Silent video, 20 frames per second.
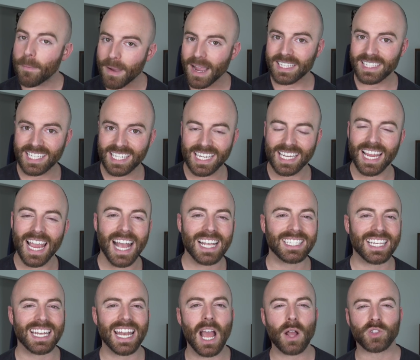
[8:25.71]
MIT
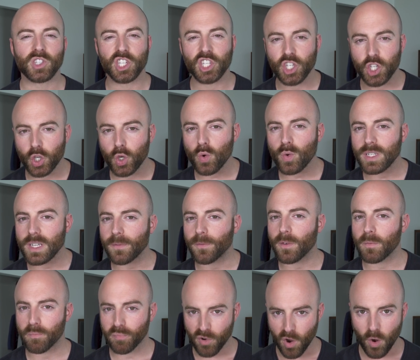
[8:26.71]
has announced two
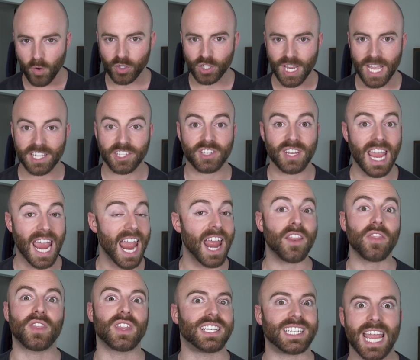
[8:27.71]
different projects to
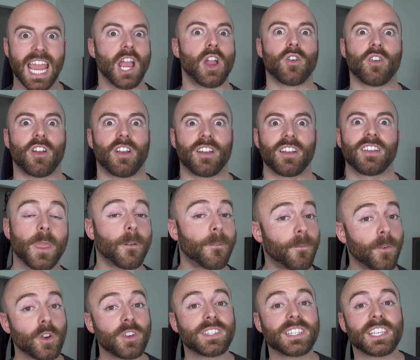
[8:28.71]
end the terror. The
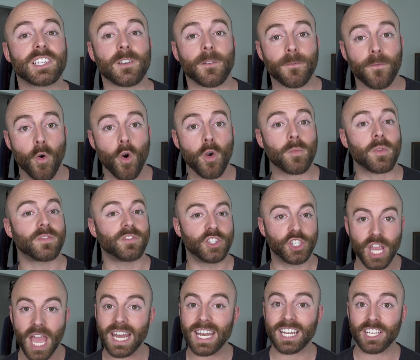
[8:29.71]
first is a form of
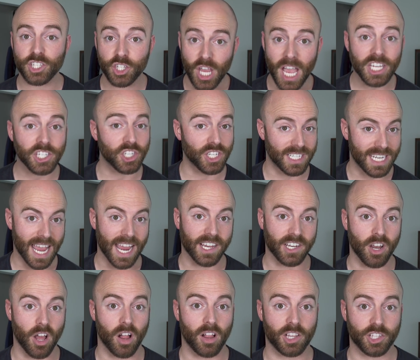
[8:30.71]
jet injection
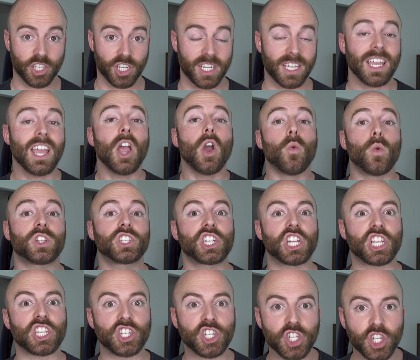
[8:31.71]
technology, which
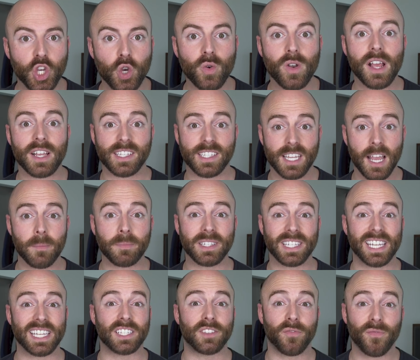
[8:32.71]
can shoot a
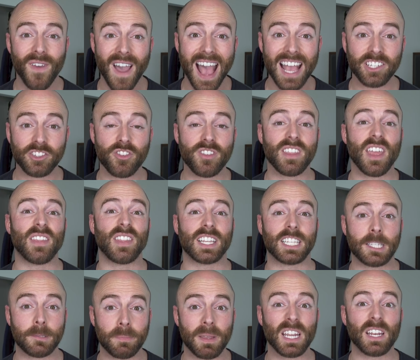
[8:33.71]
substance faster than the
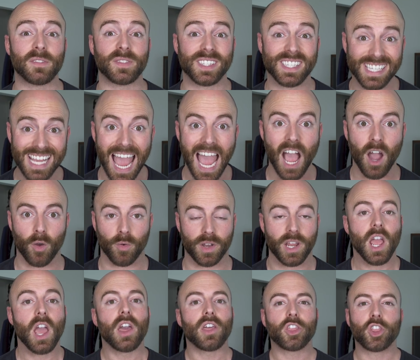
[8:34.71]
speed of
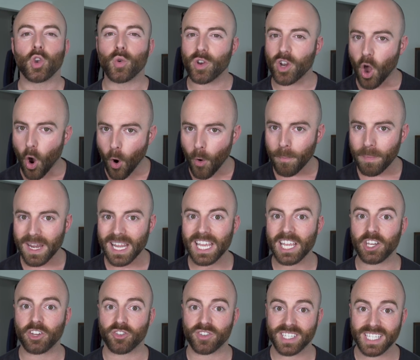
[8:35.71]
sound through an opening
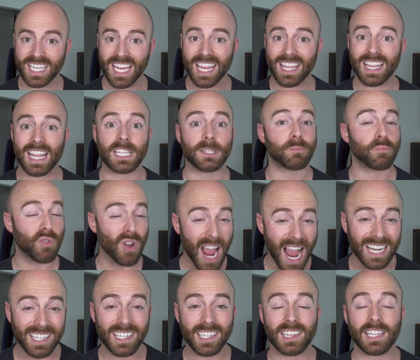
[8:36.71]
in your skin that's
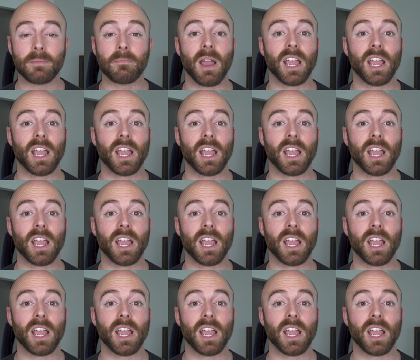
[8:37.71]
practically